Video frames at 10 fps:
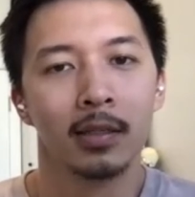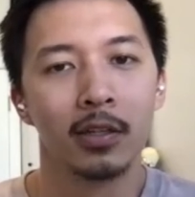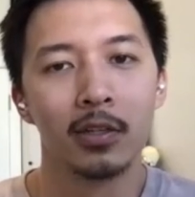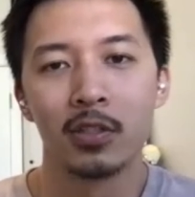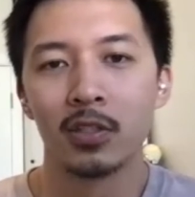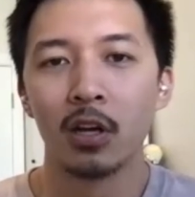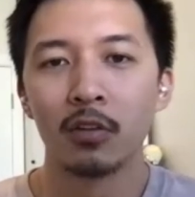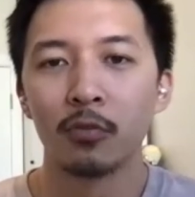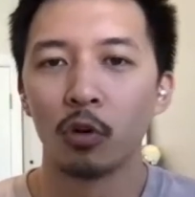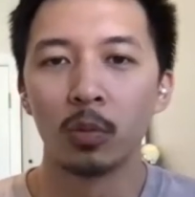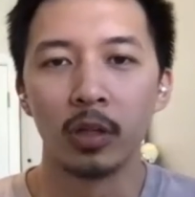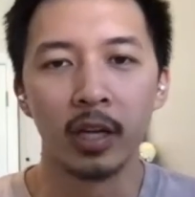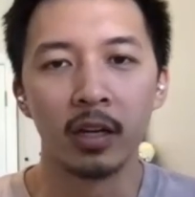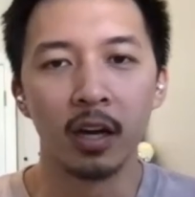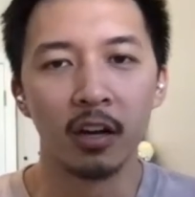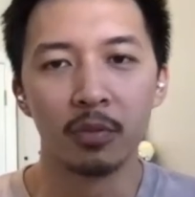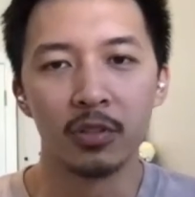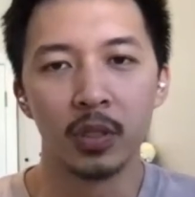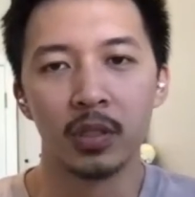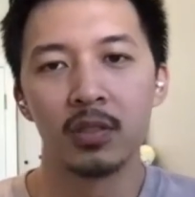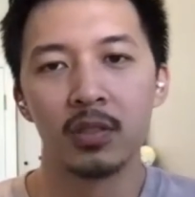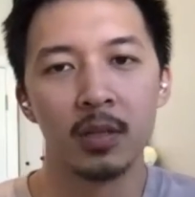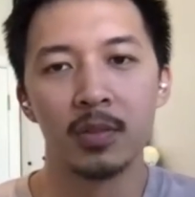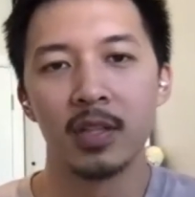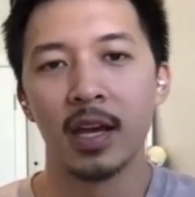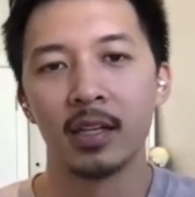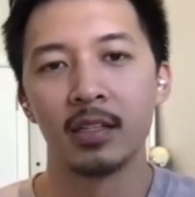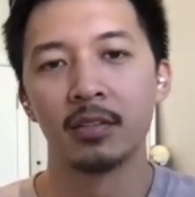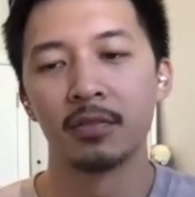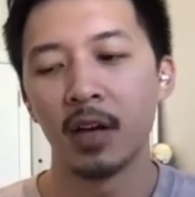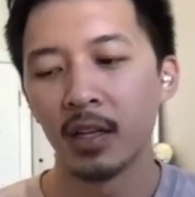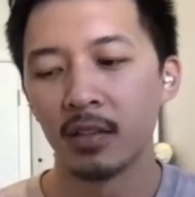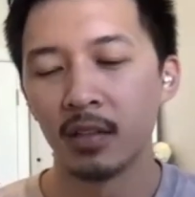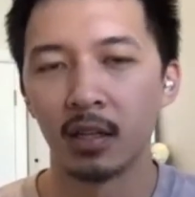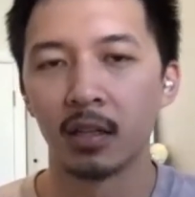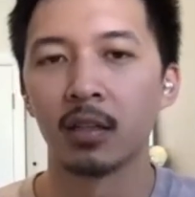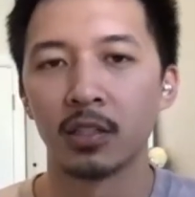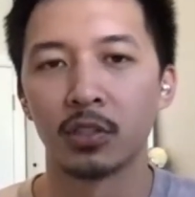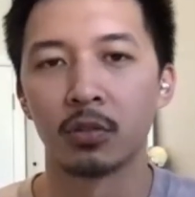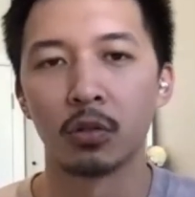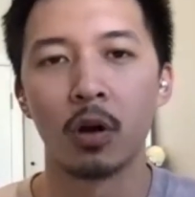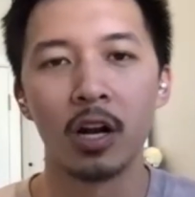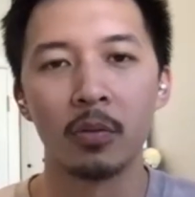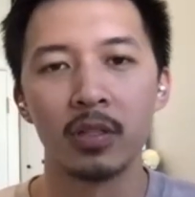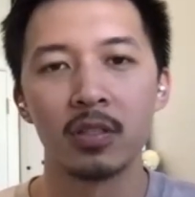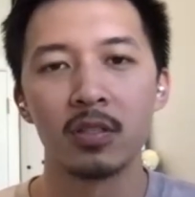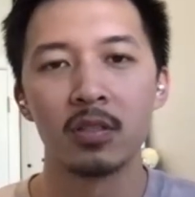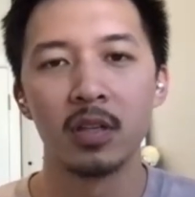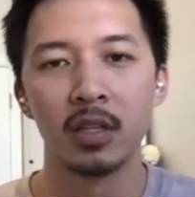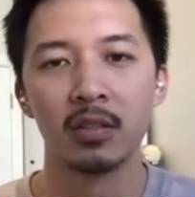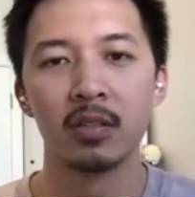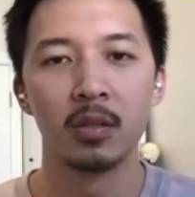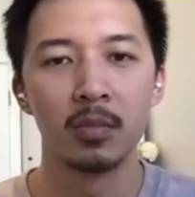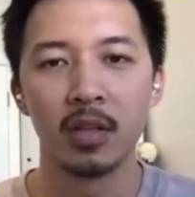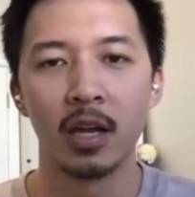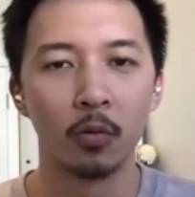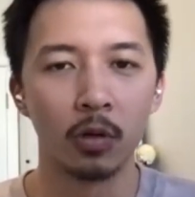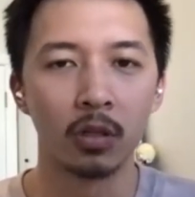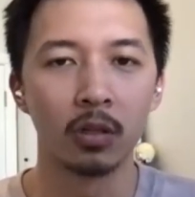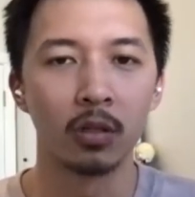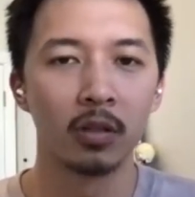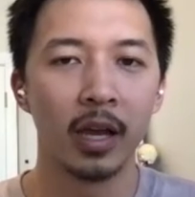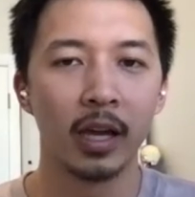There's this unavoidable handoff between the teams that define the data collection requirements and the teams that will